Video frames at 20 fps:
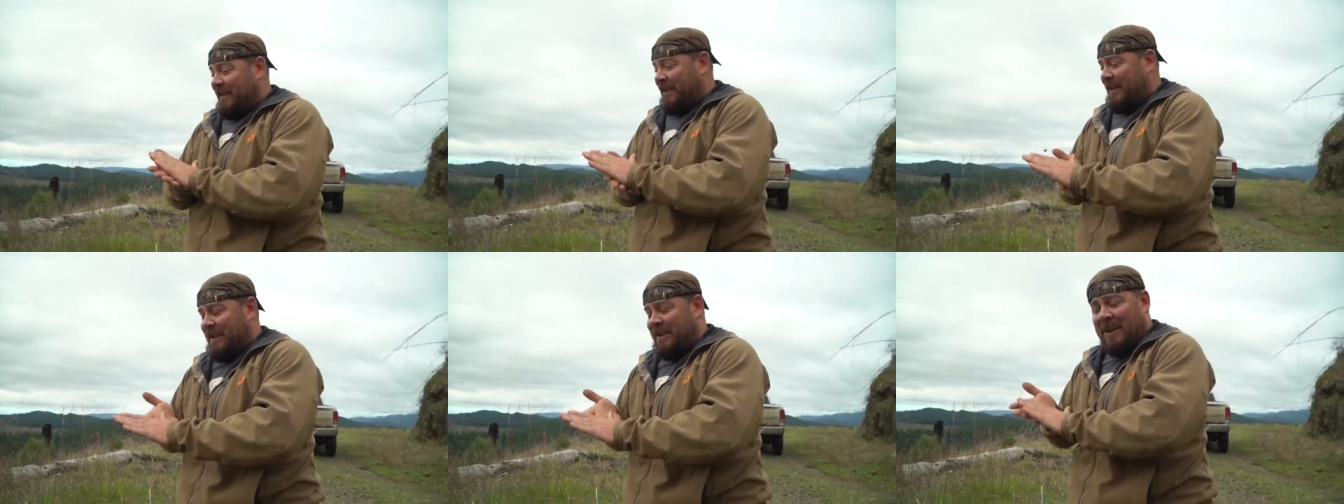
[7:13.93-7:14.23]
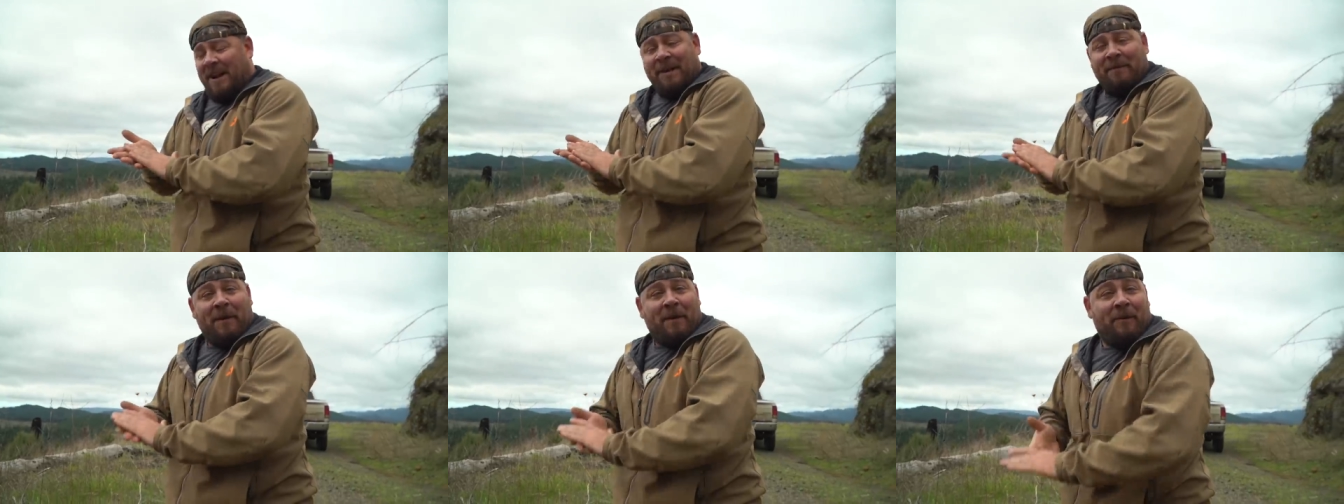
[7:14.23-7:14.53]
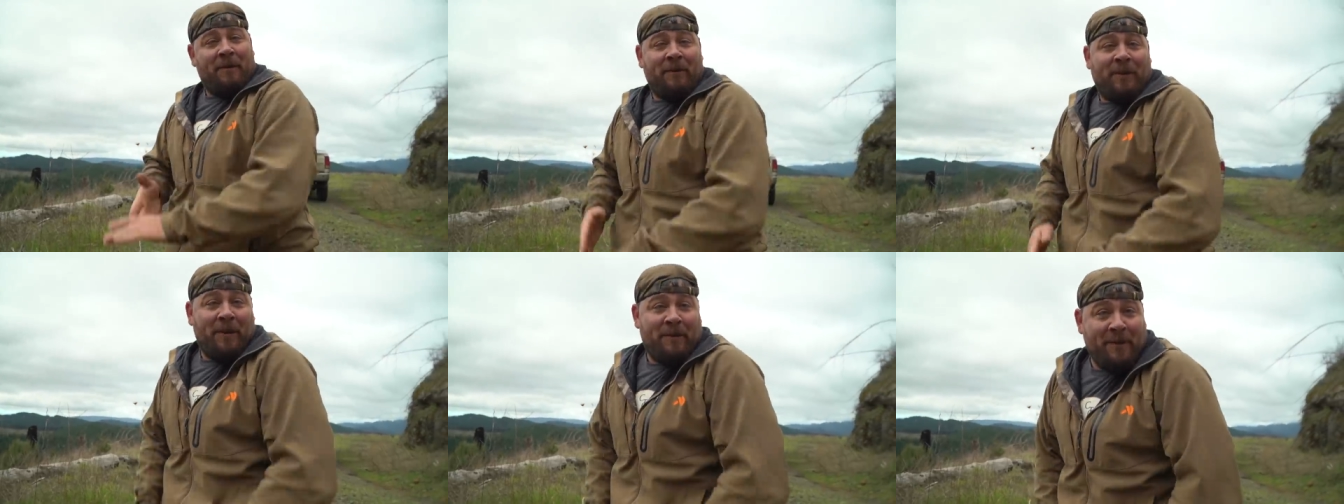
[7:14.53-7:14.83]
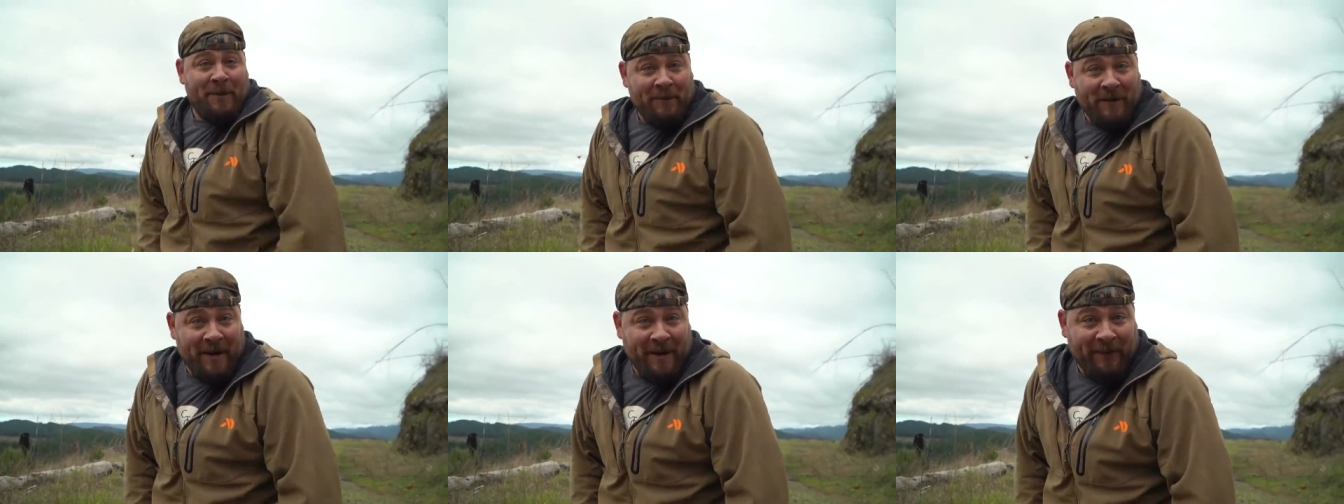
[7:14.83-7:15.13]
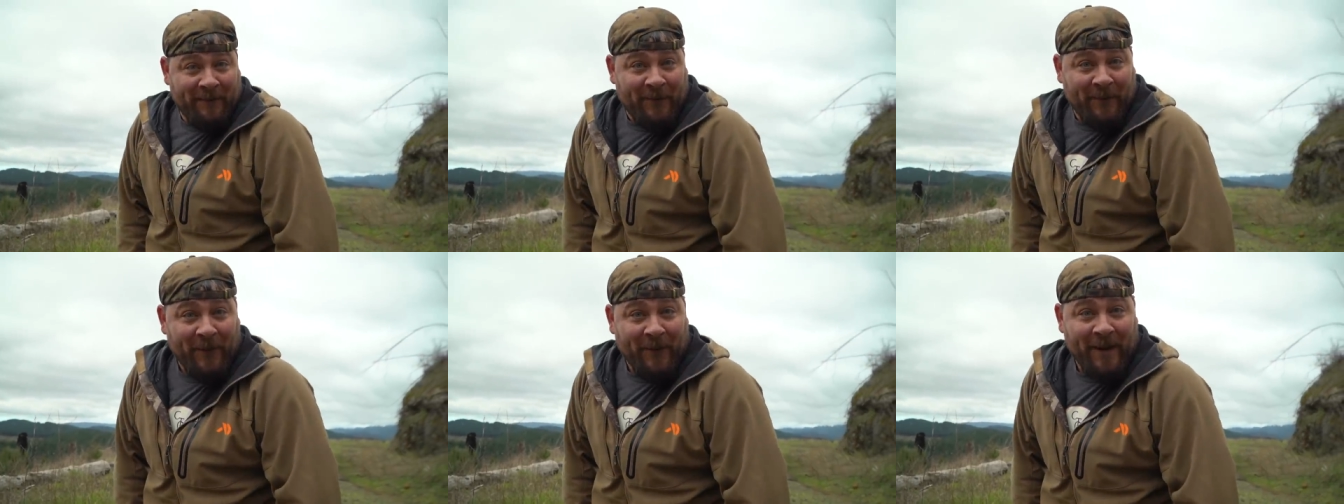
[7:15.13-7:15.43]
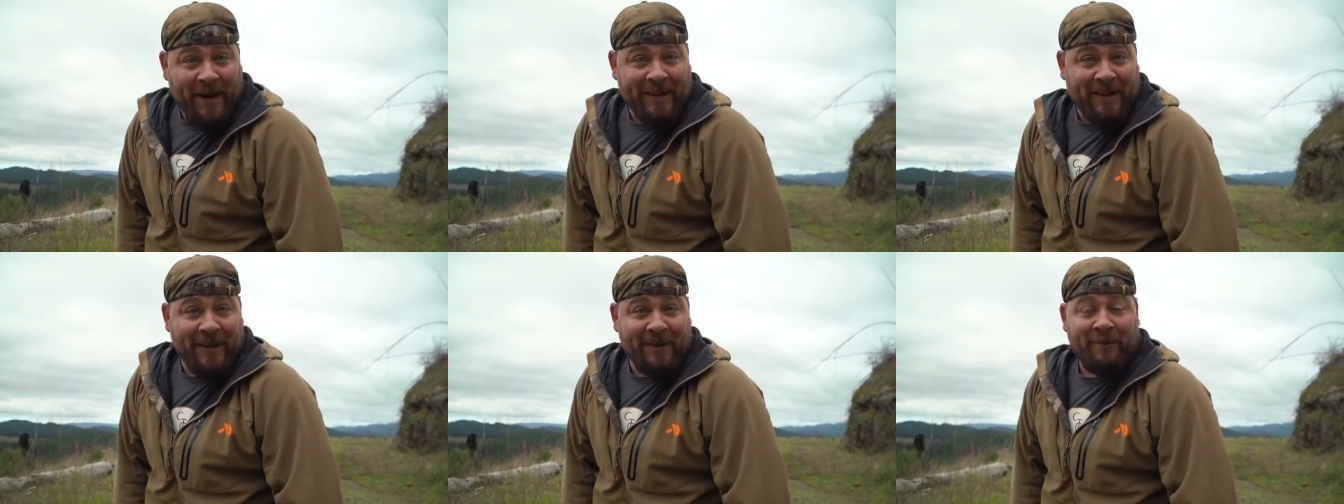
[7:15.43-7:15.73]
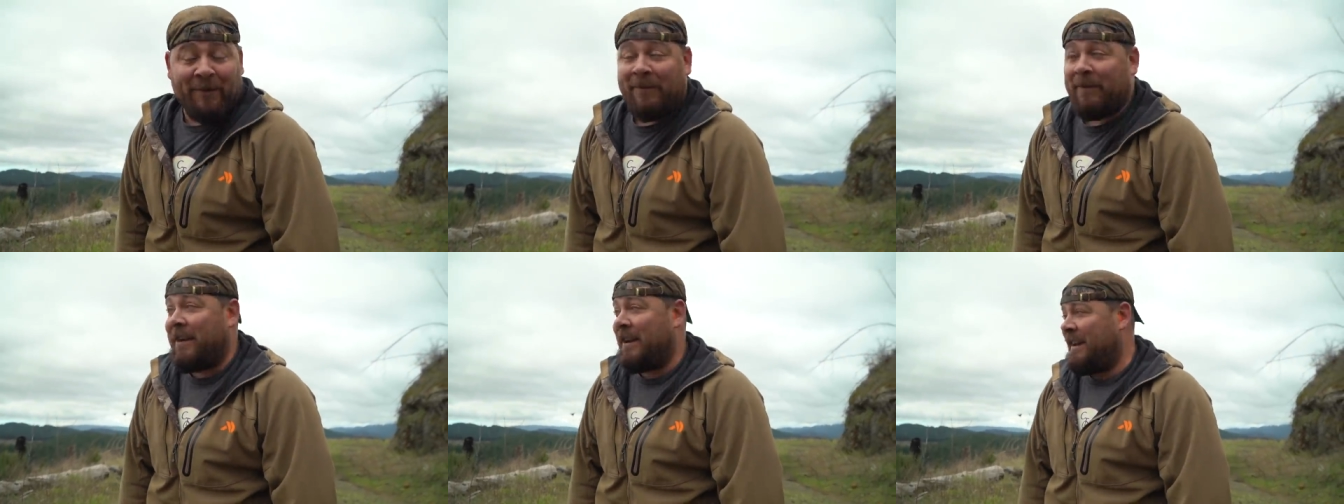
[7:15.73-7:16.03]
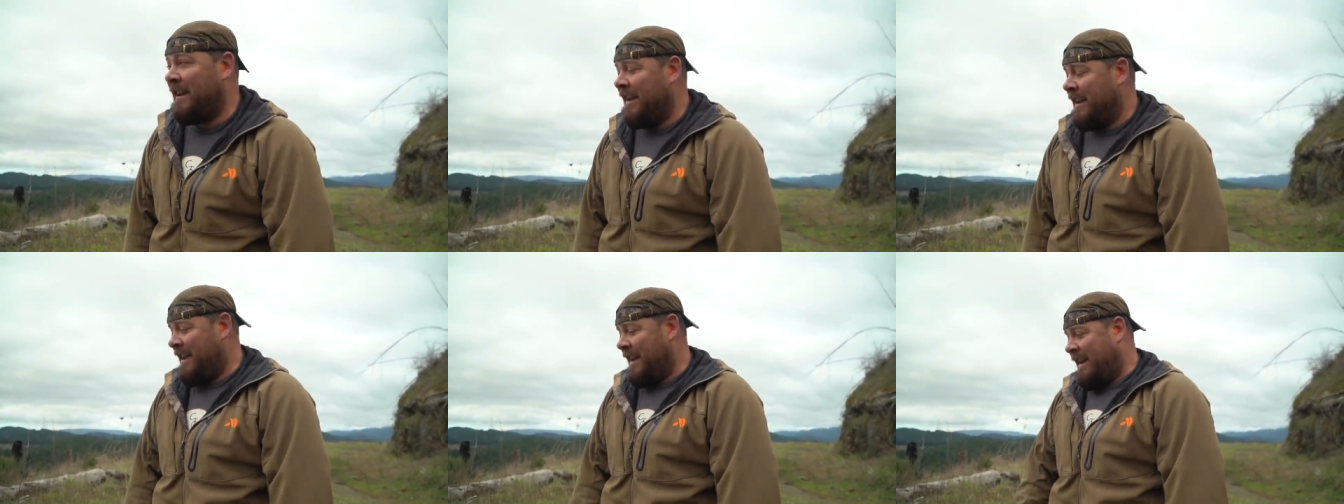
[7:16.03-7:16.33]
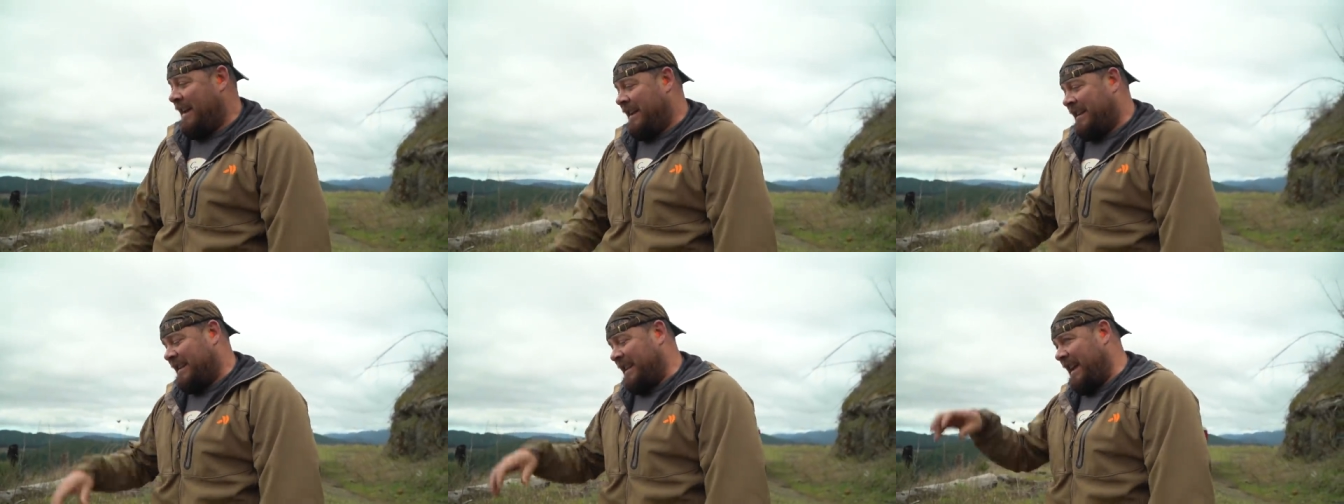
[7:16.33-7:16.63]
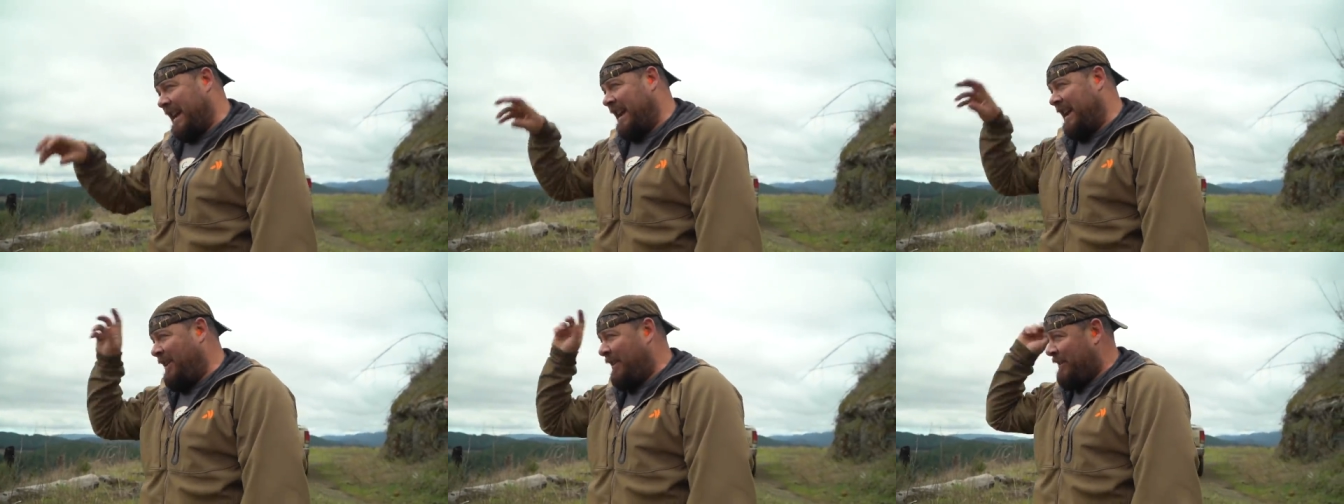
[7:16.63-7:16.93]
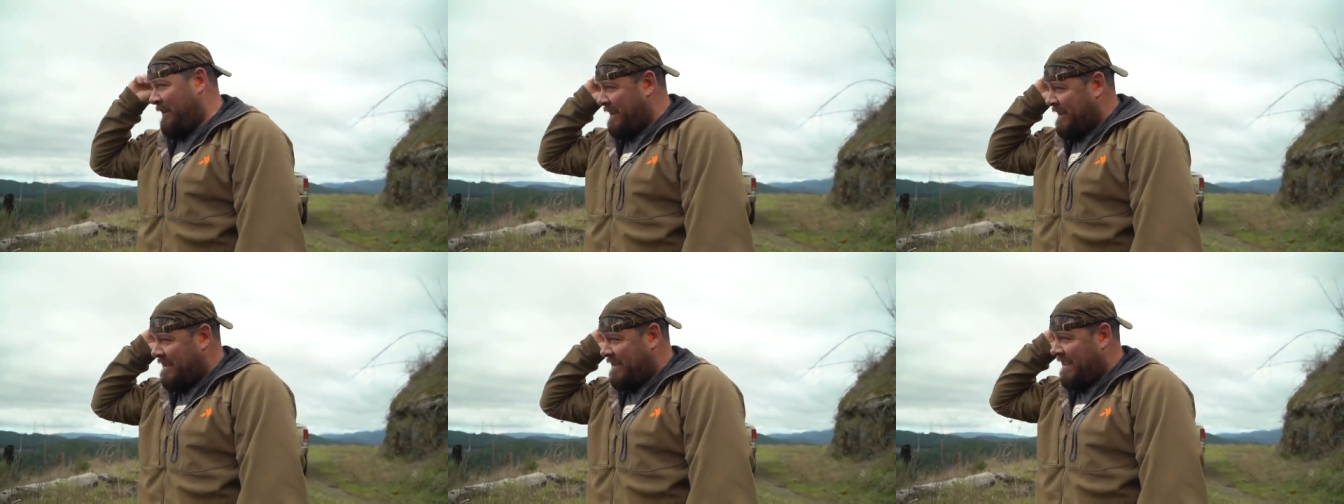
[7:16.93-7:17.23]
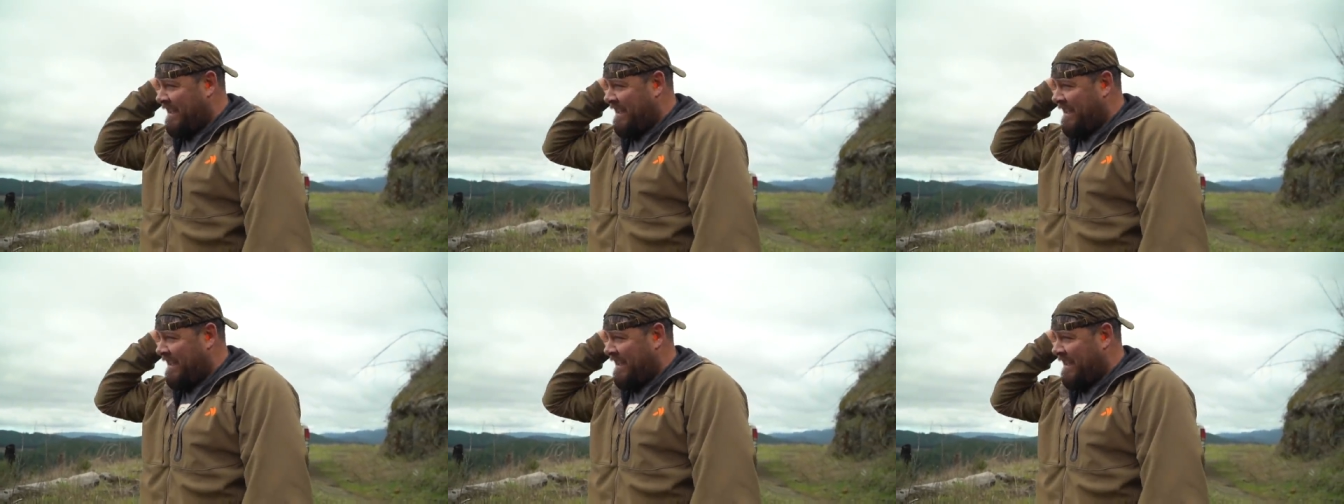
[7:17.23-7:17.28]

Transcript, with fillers: the time that we've all been waiting for, I think we're ready to air this